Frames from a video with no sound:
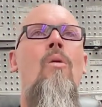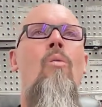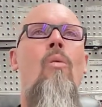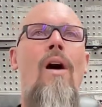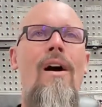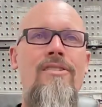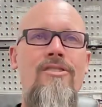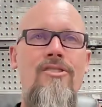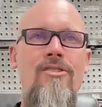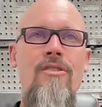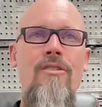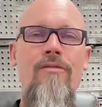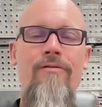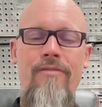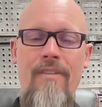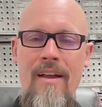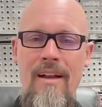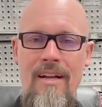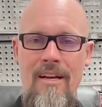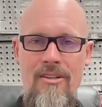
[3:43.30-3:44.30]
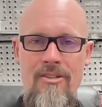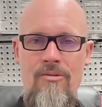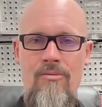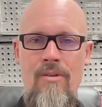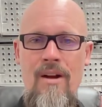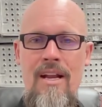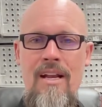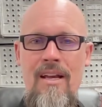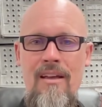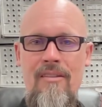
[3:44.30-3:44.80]
Once you finish
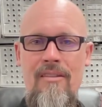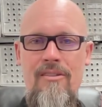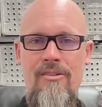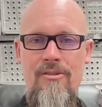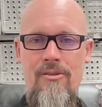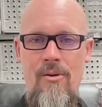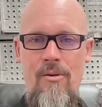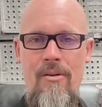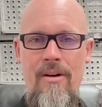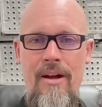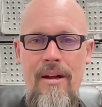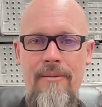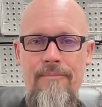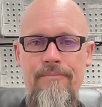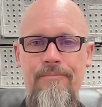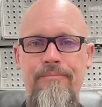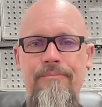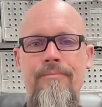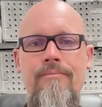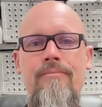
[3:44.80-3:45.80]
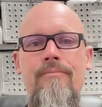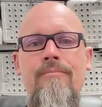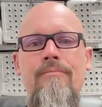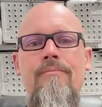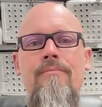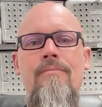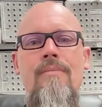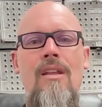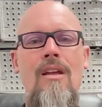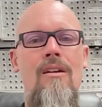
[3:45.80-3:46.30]
reading the story,
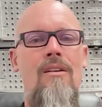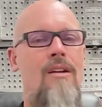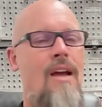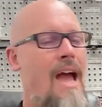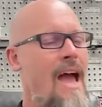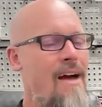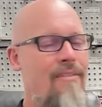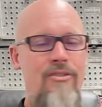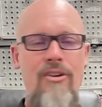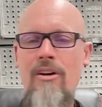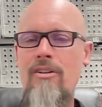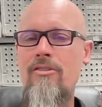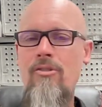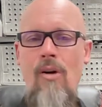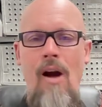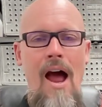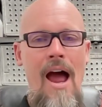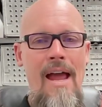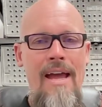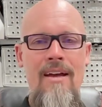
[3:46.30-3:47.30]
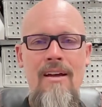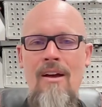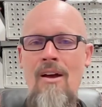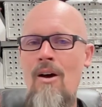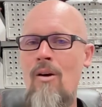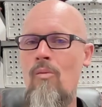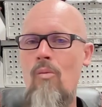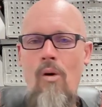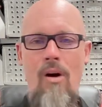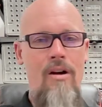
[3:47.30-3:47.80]
have a good cry,
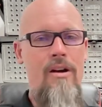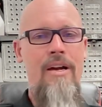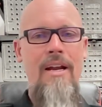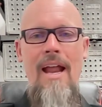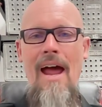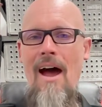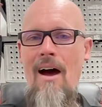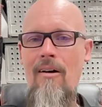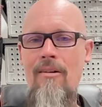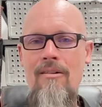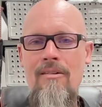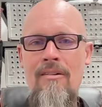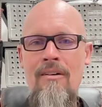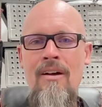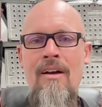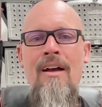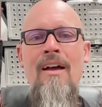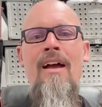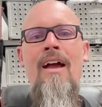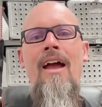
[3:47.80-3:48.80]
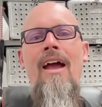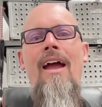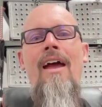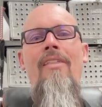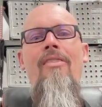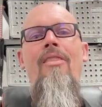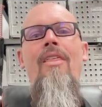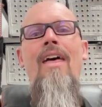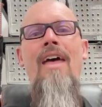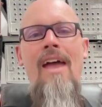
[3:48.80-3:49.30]
work it out,
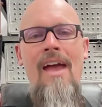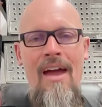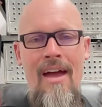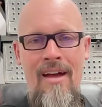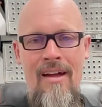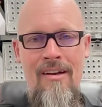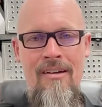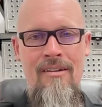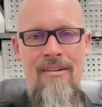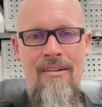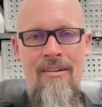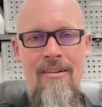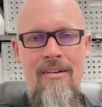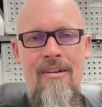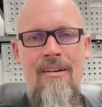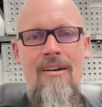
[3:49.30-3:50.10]
and then